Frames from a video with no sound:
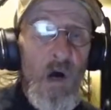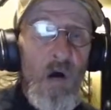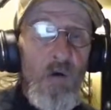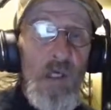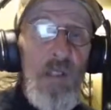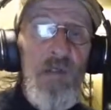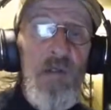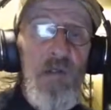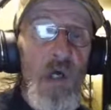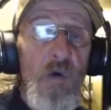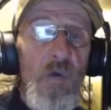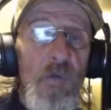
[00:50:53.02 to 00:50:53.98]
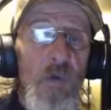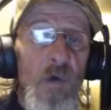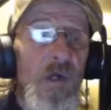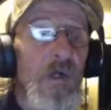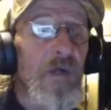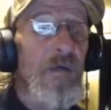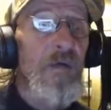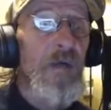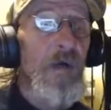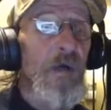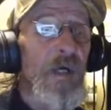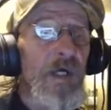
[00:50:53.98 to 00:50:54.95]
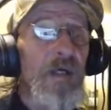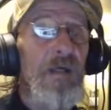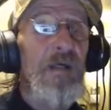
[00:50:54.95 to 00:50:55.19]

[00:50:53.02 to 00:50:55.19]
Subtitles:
I'll end the show for you. Okay.